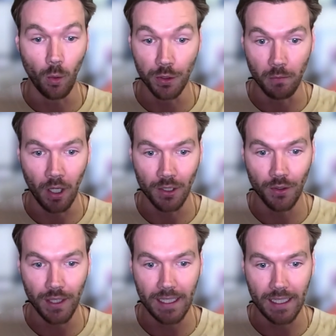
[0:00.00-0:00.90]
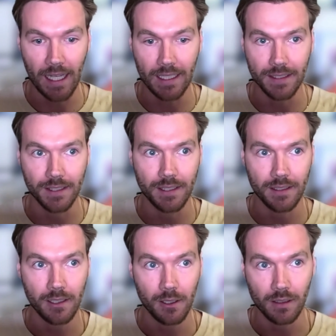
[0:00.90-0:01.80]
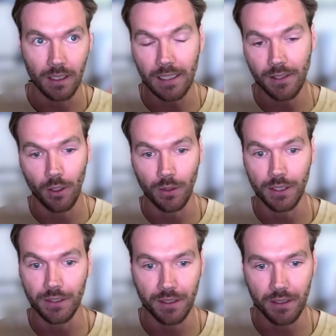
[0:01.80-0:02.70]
model that has less token usage,